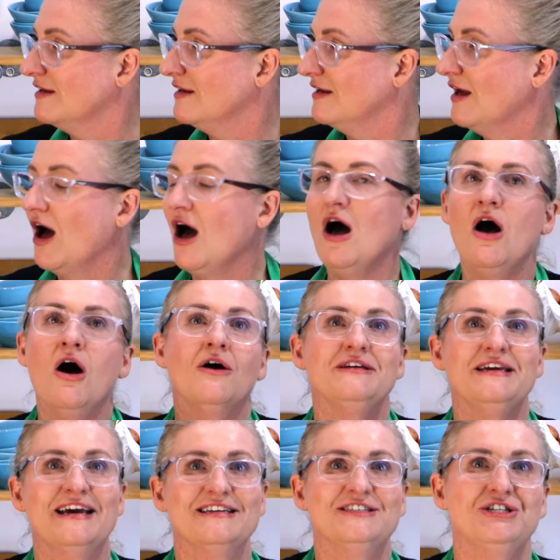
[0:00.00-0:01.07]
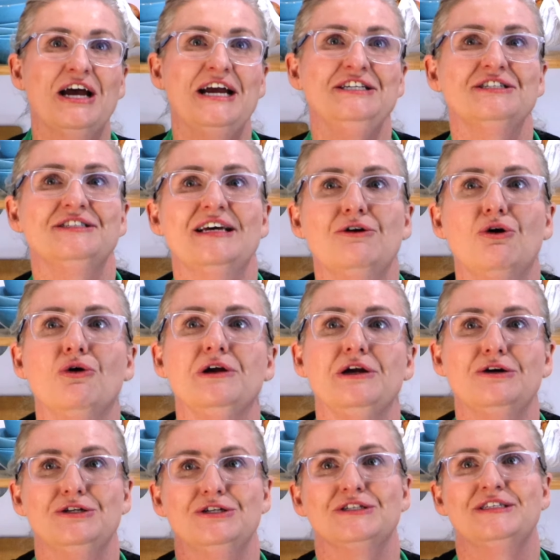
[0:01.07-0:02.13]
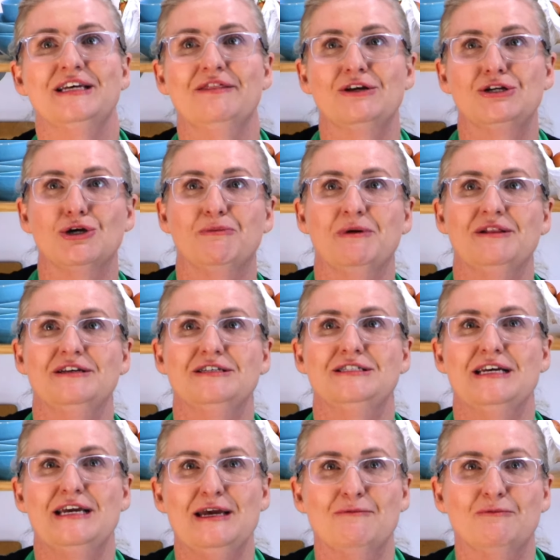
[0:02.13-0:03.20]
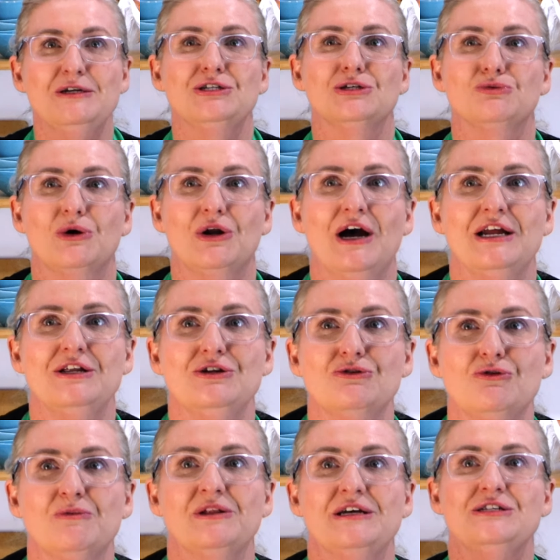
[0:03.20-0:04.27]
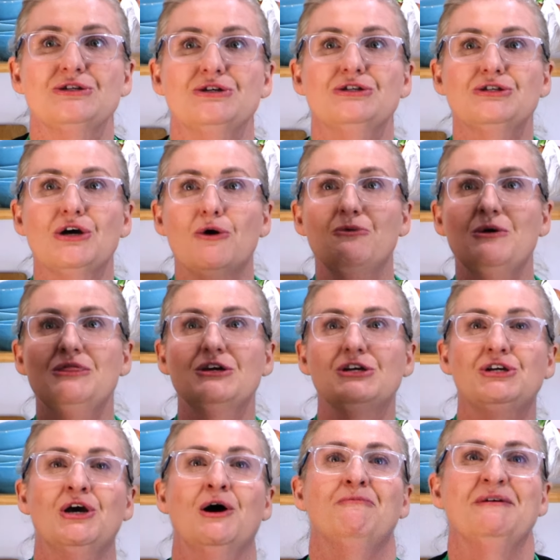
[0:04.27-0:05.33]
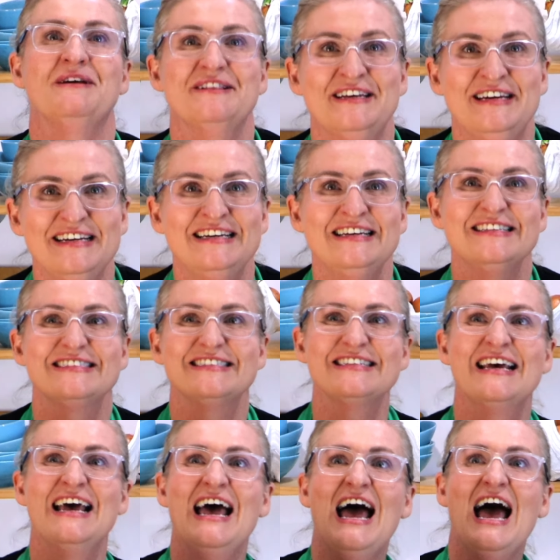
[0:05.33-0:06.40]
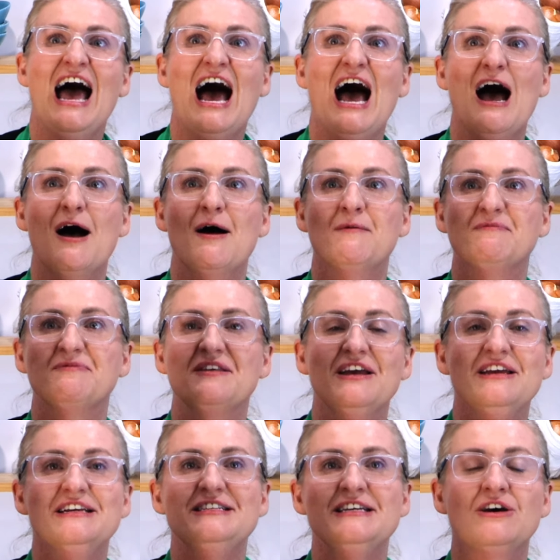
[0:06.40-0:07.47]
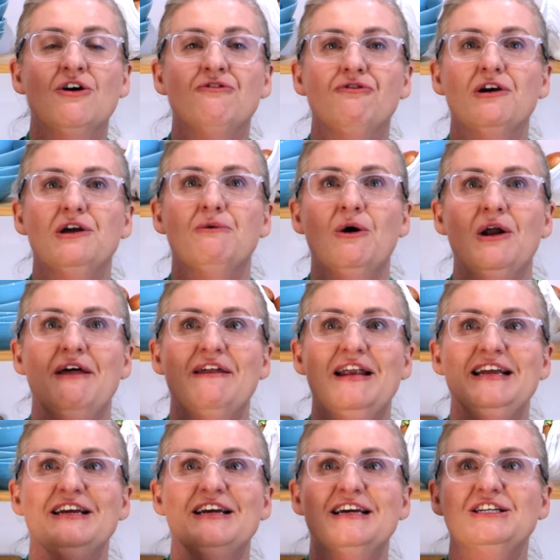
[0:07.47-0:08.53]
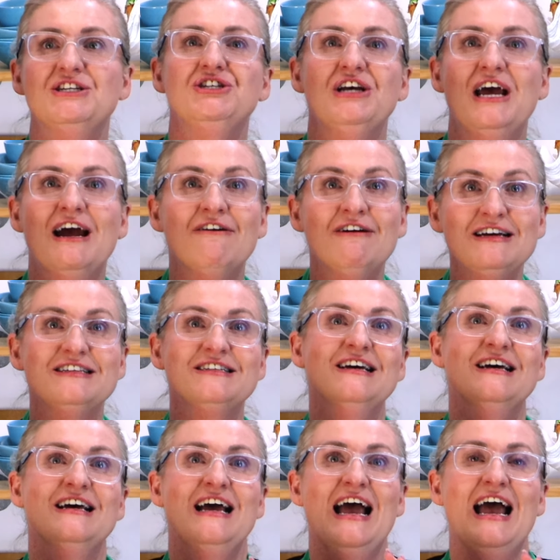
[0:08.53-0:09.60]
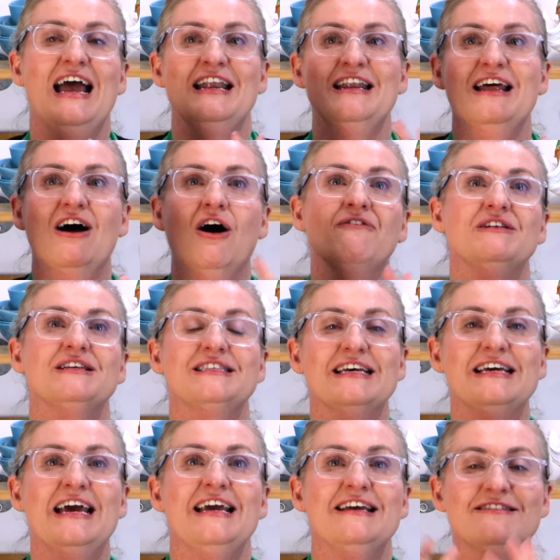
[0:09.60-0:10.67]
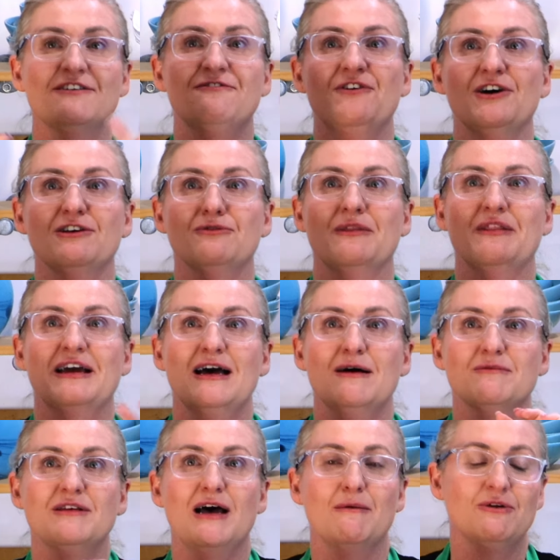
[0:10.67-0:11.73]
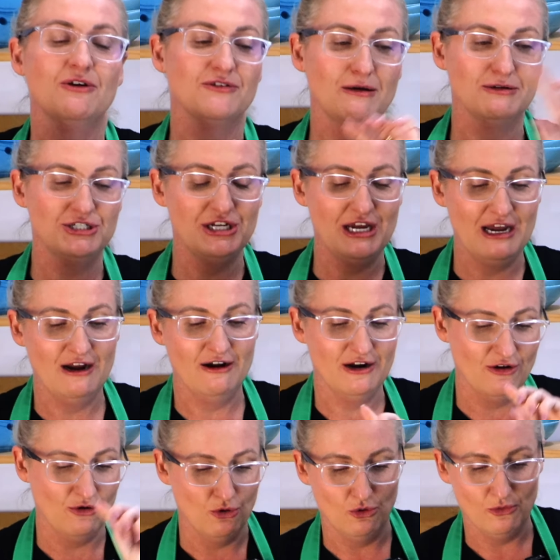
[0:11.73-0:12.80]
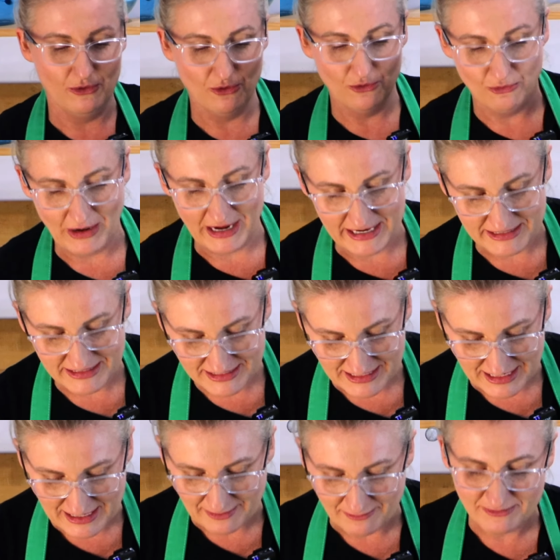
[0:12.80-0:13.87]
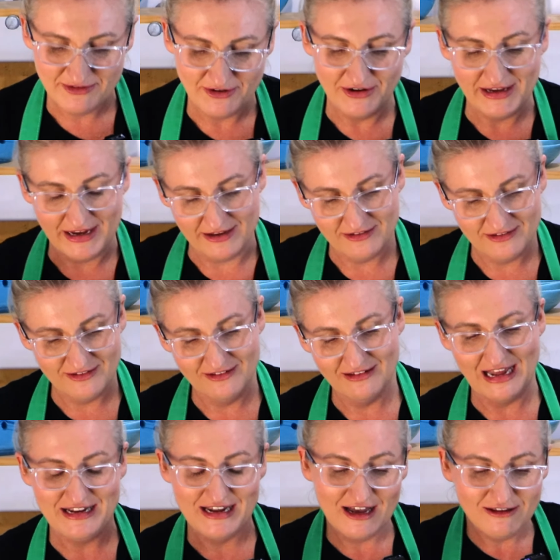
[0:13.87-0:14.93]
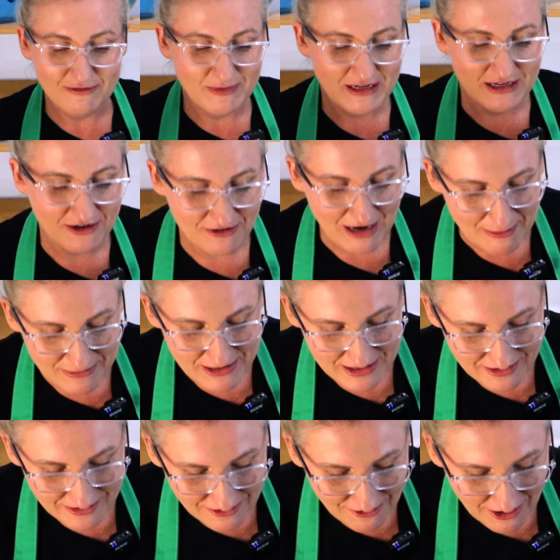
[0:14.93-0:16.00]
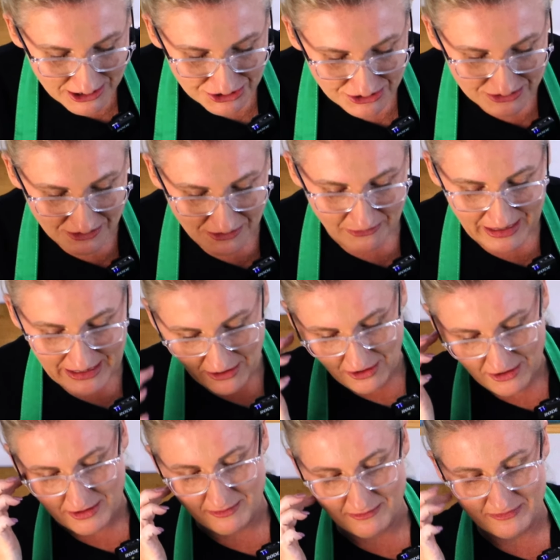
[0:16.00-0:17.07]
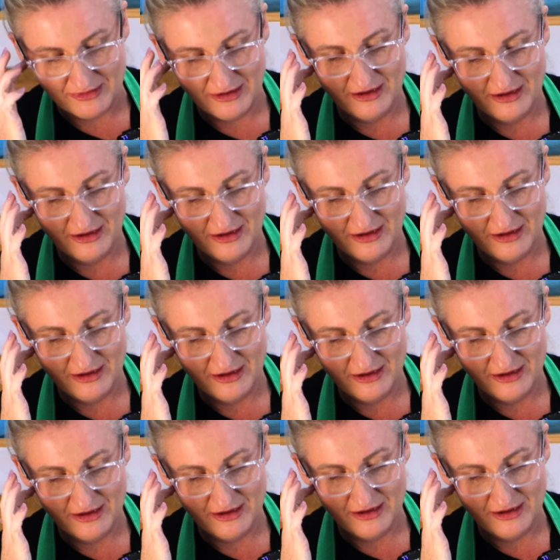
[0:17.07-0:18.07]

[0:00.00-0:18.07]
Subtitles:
Oh, yes. Shane just said, or you could just send the shopping list to him, which is what I normally do. So with the shopping list, you tick off what you want and then you can share it. And obviously he's the first one that comes up because I share it always to him. So yes. And your husband can grab your groceries on the way home. Doesn't really work